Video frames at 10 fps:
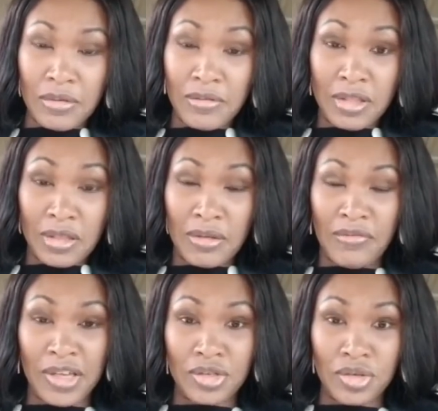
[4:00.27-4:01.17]
the, the
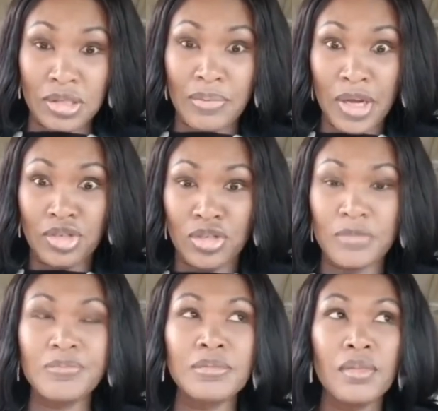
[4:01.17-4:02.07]
vessels, the pressure.
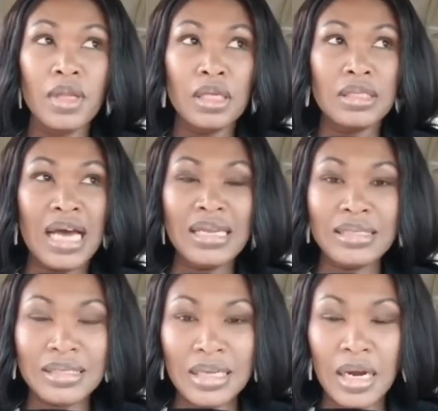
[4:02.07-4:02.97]
It's not
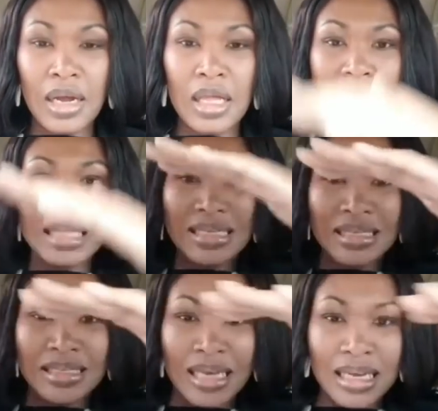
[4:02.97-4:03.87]
necessarily the
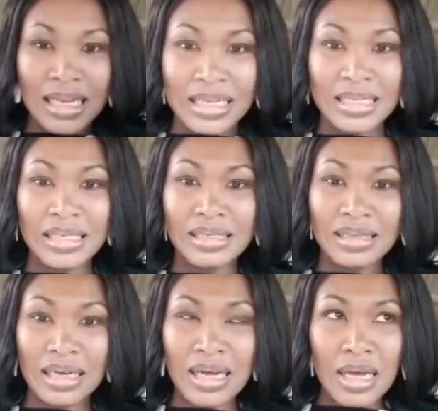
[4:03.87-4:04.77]
steadiness; it's
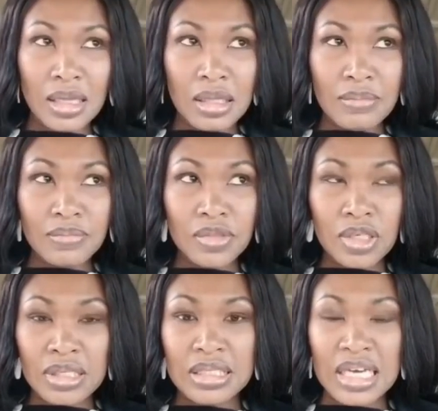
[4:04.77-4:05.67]
the the the
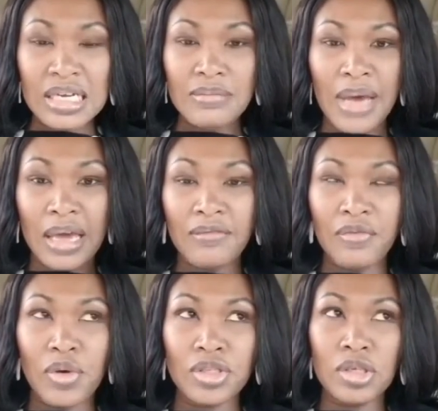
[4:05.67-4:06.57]
sudden back and
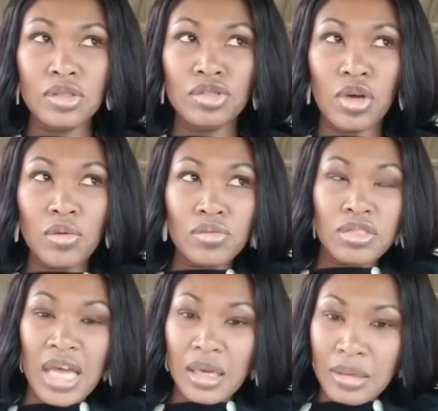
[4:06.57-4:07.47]
forth. So don't
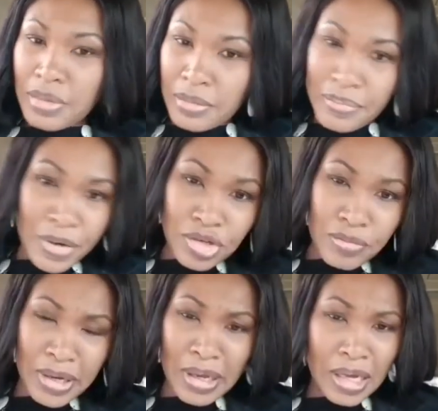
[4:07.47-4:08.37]
take your blood pressure
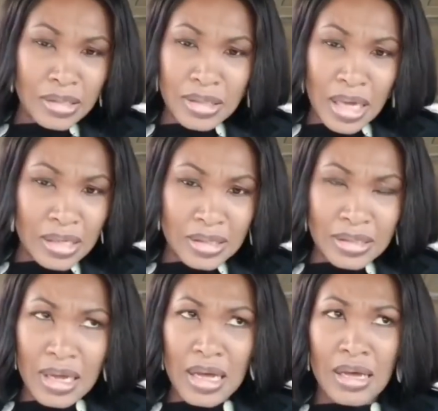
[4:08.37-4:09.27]
medication as
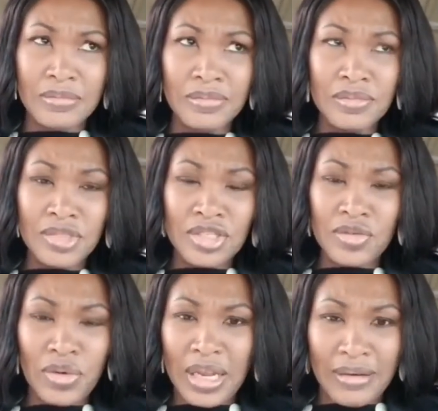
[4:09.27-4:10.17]
uh, just
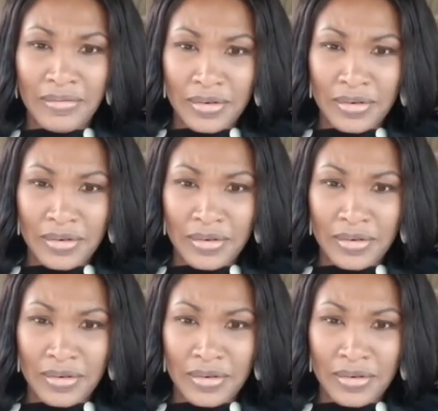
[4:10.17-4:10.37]
whenever.